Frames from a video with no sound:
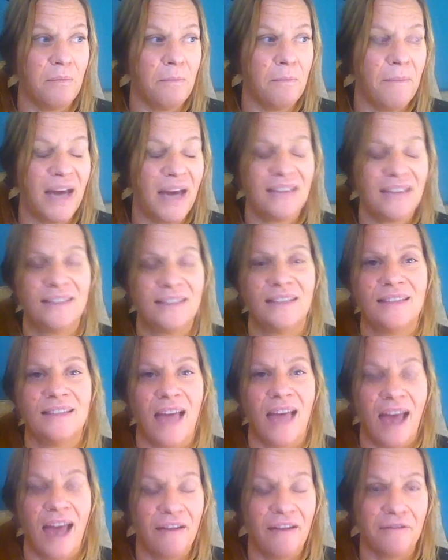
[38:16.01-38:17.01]

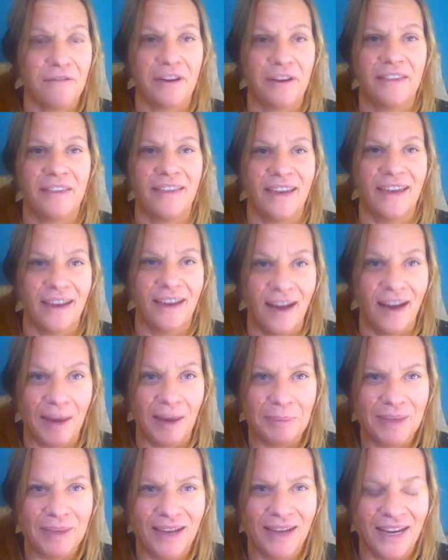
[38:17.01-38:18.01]
messes everything
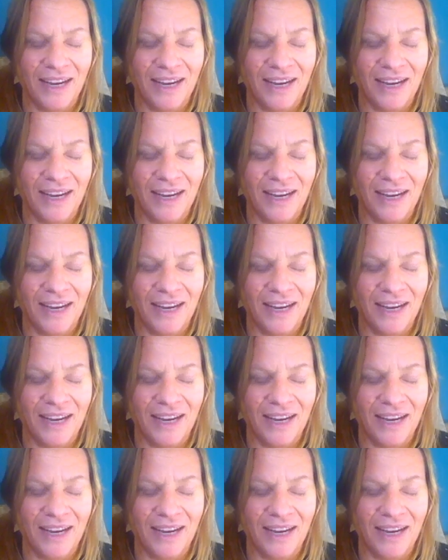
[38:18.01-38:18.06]
up.